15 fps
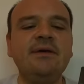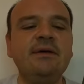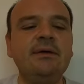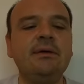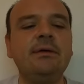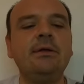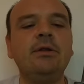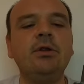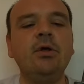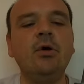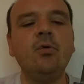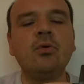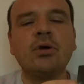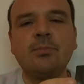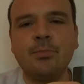the
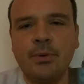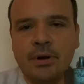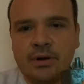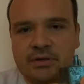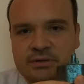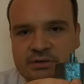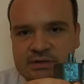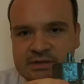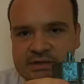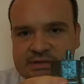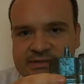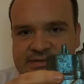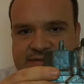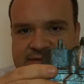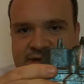lower part
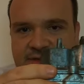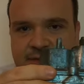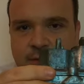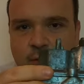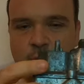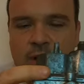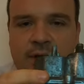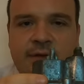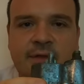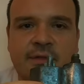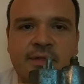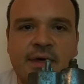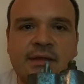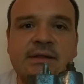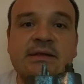is the
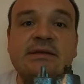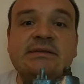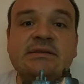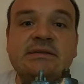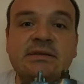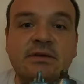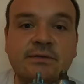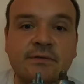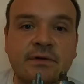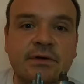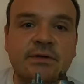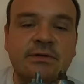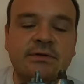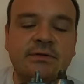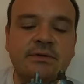one that is
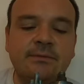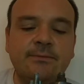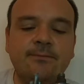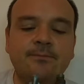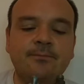different.